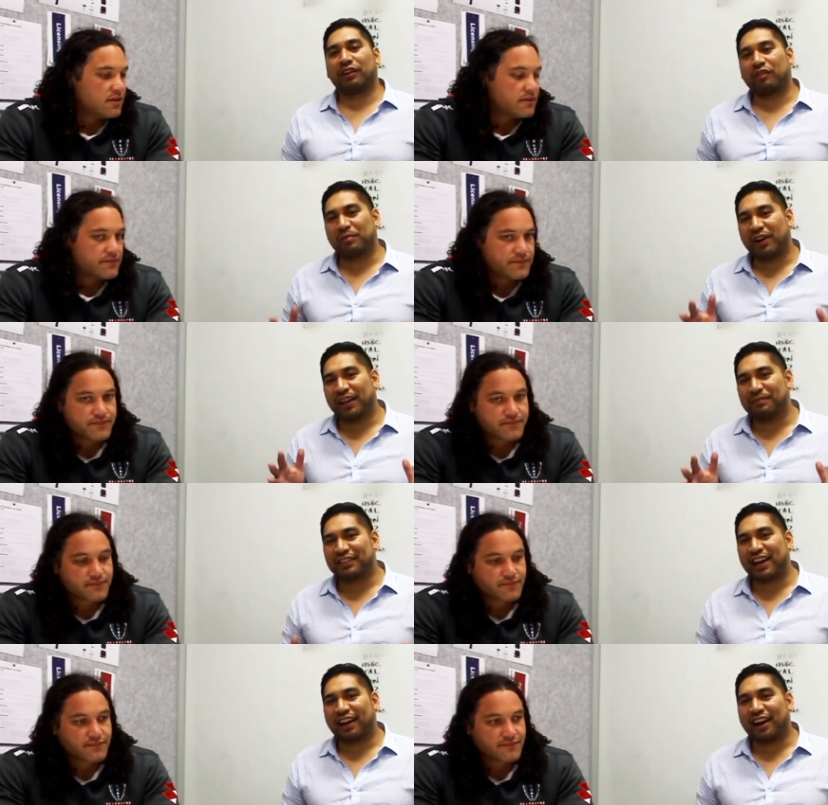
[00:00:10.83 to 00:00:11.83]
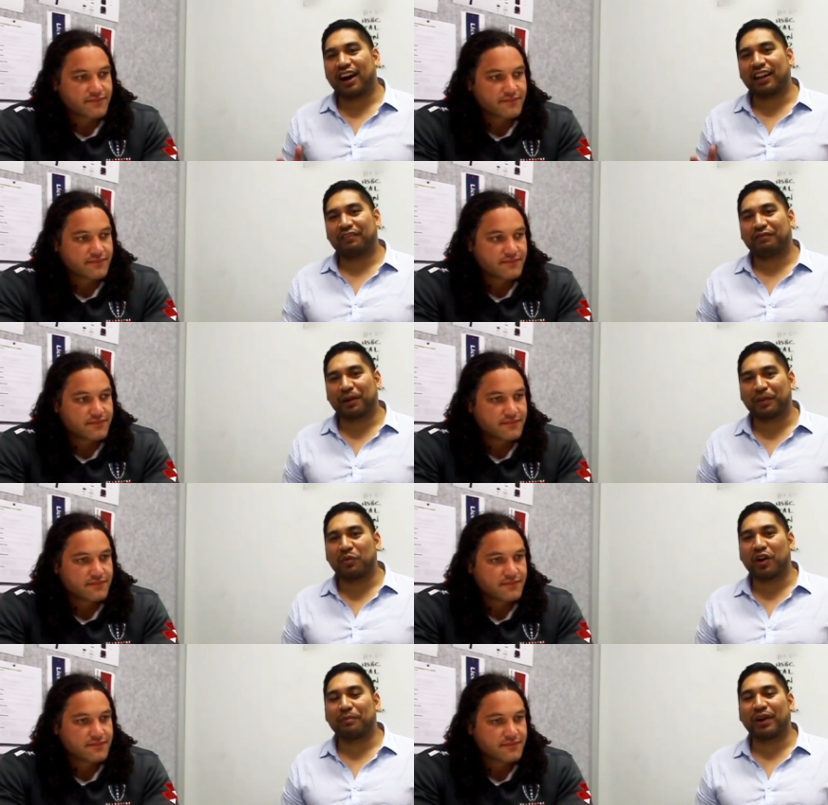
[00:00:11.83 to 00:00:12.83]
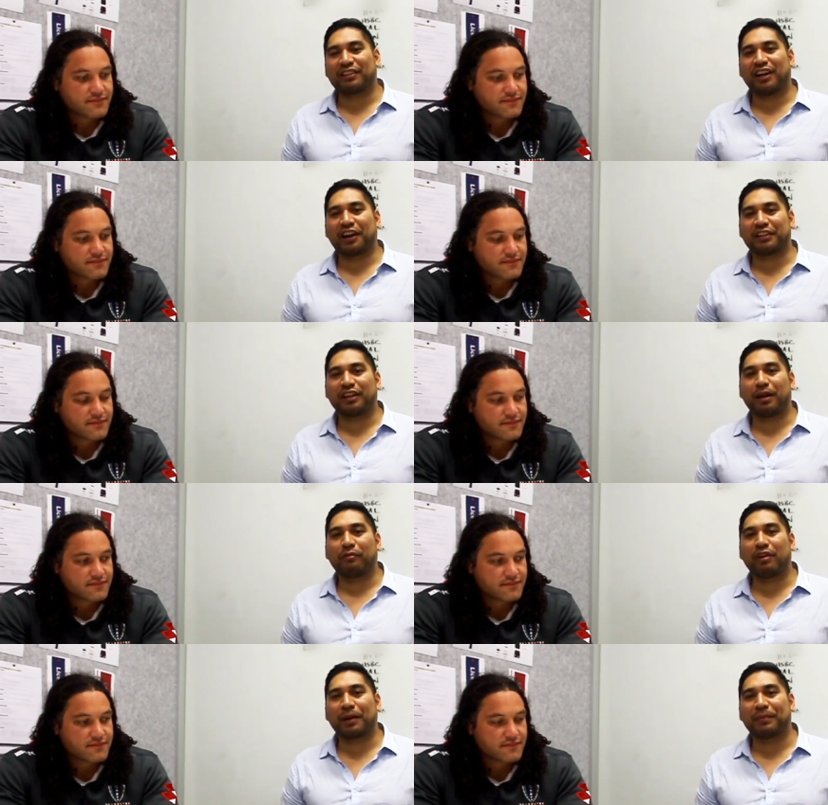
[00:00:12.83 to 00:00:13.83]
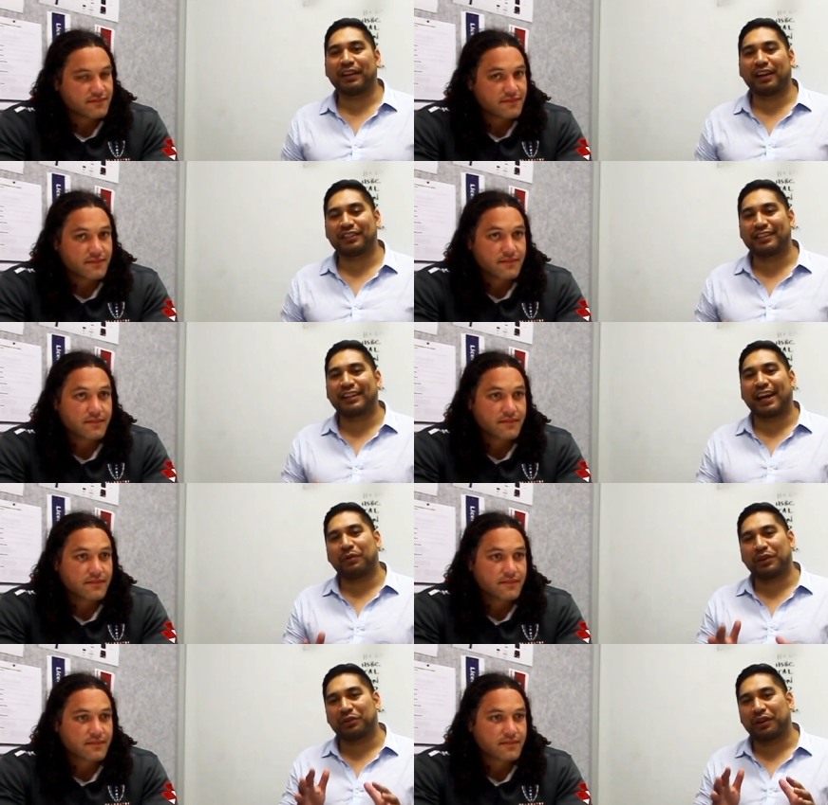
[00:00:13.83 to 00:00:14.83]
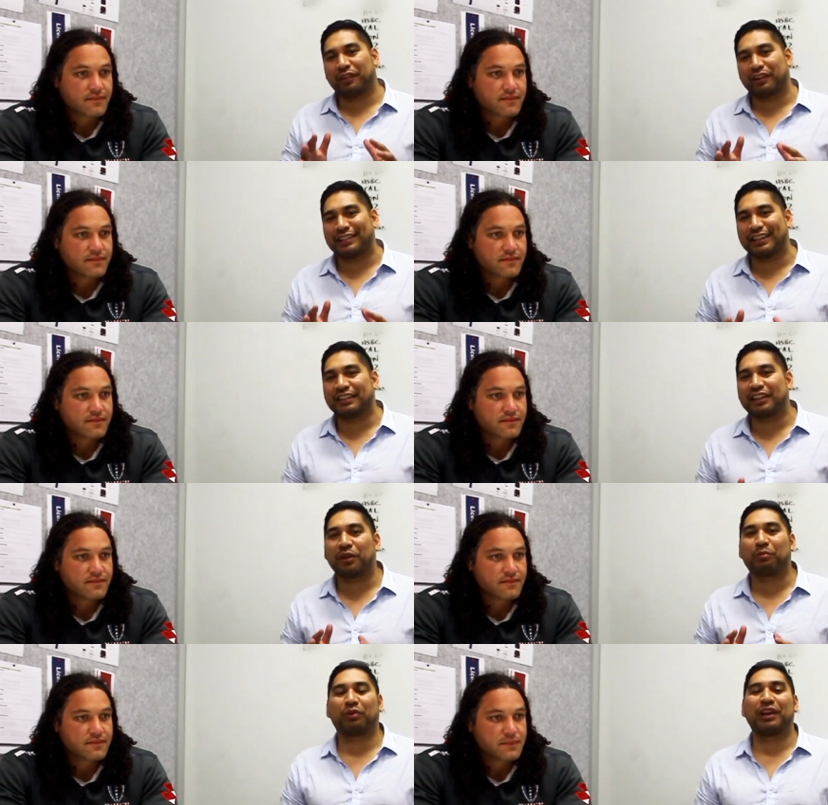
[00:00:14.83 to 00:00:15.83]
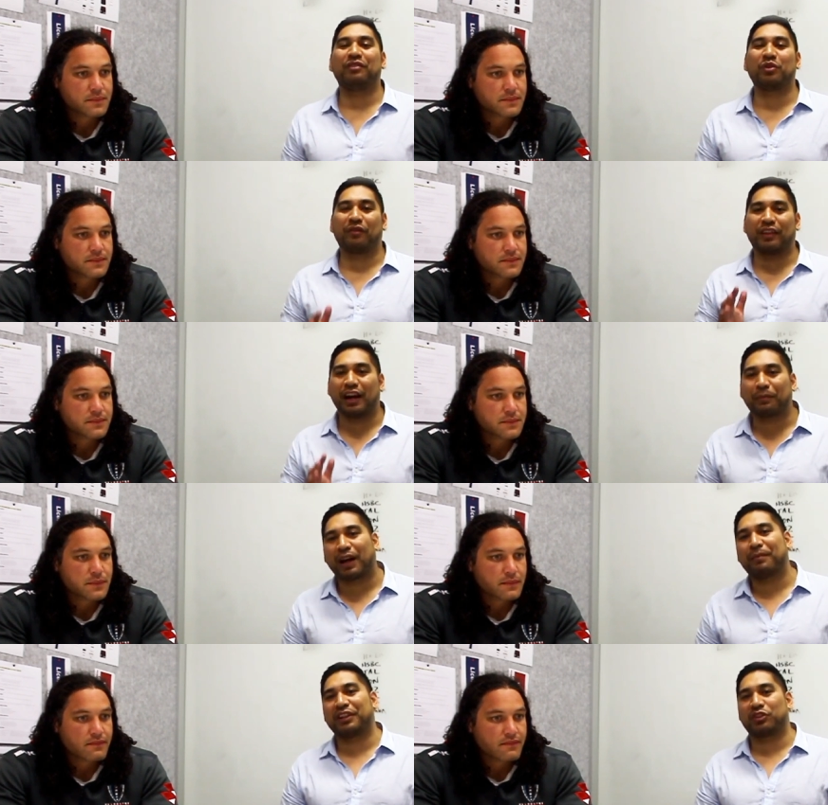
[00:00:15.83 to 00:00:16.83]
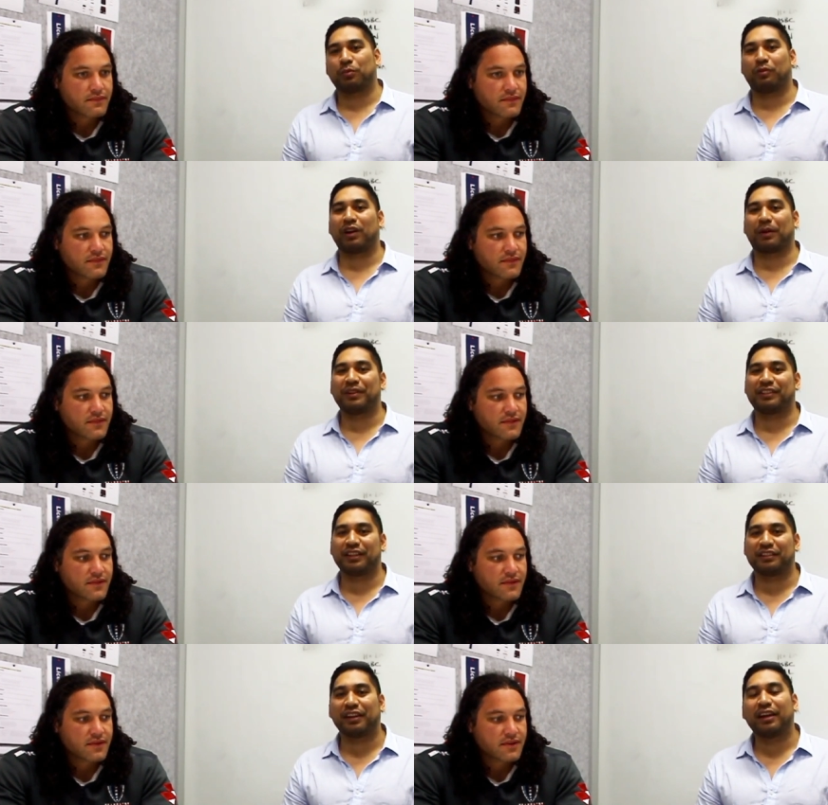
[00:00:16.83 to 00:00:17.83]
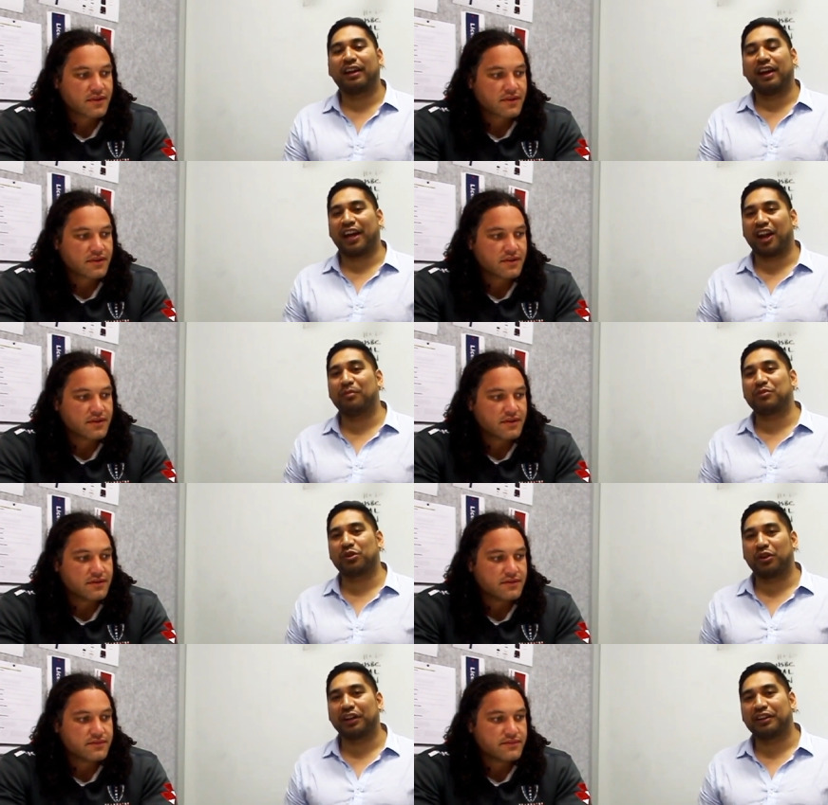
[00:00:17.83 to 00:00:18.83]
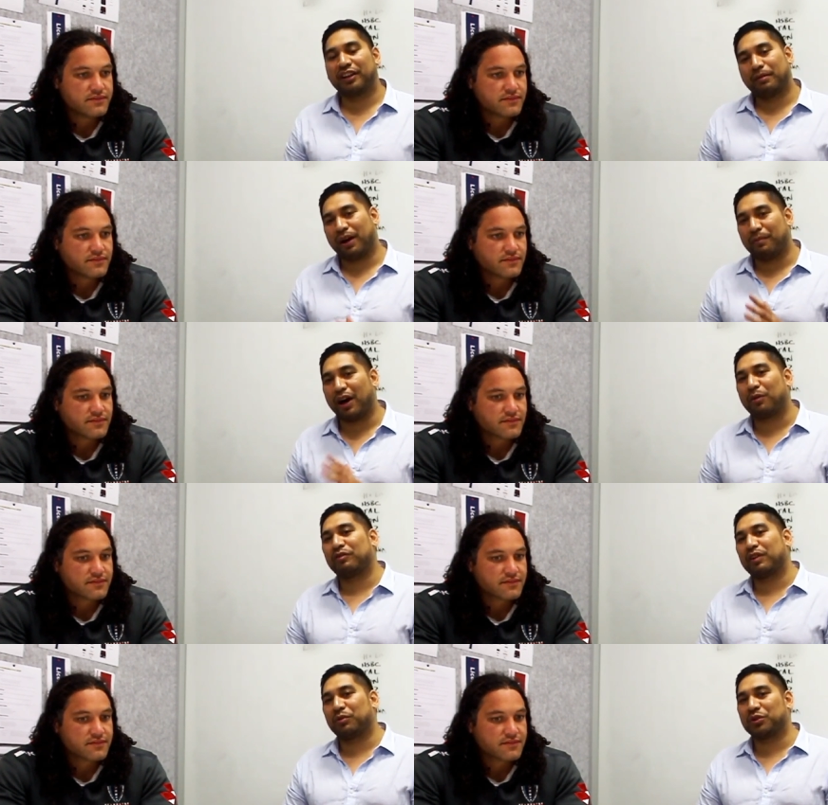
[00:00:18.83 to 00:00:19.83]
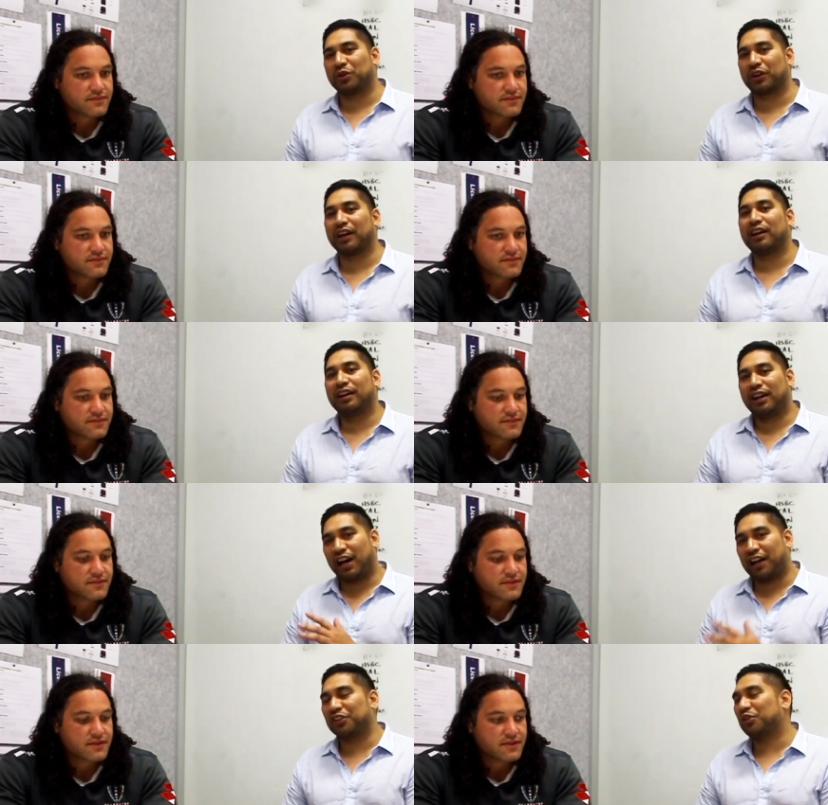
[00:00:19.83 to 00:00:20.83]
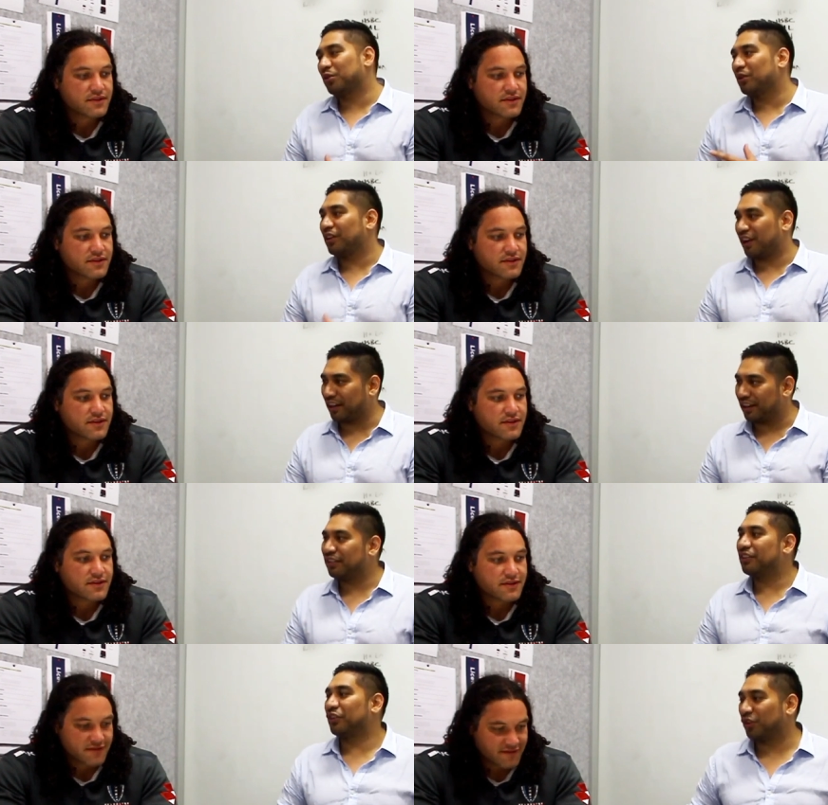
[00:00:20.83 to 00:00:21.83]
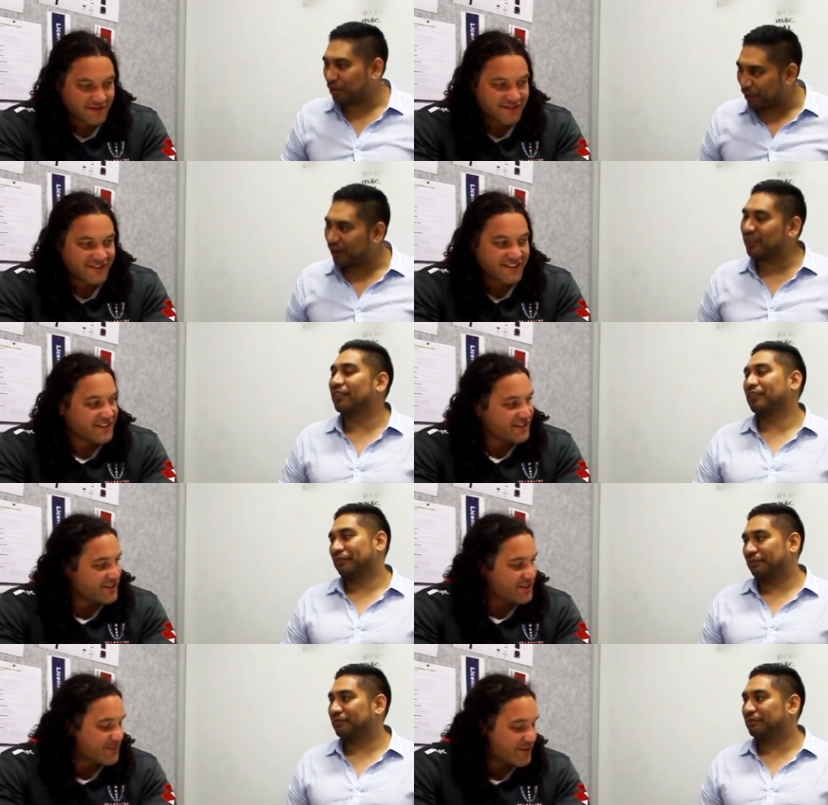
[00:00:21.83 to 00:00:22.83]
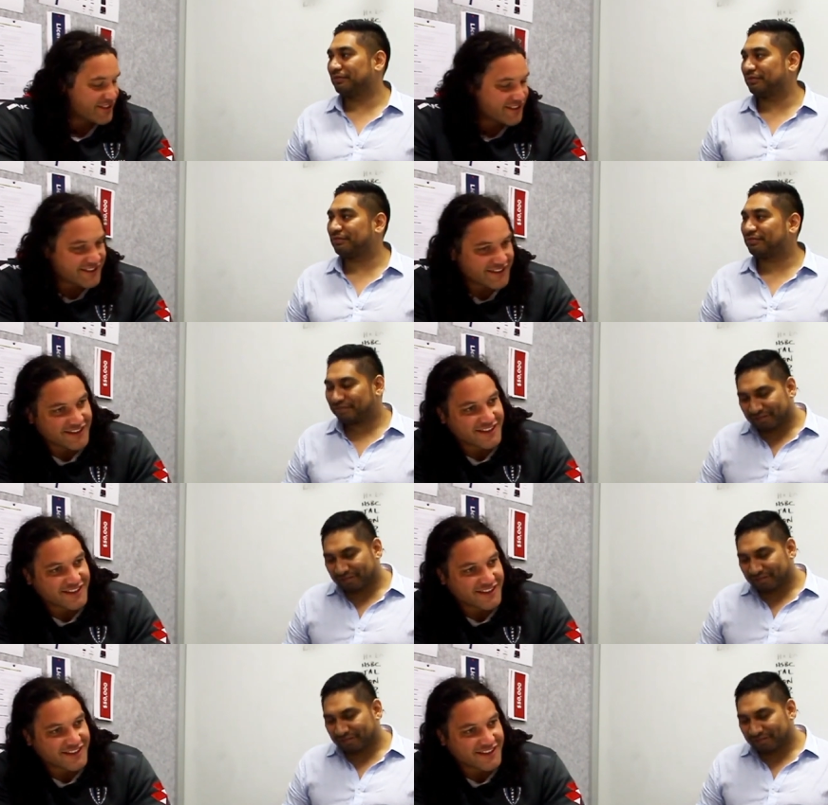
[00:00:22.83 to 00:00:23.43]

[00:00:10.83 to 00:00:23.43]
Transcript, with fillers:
Speaker 1: ora everyone, my name's Zach. I love rugby. Welcome back to Time Rugby. Now today we're doing a very detailed preview of the upcoming Super Rugby season and I'm joined by Melbourne Rebels hooker Anaru Rangi. Kia ora bro. Kia ora bro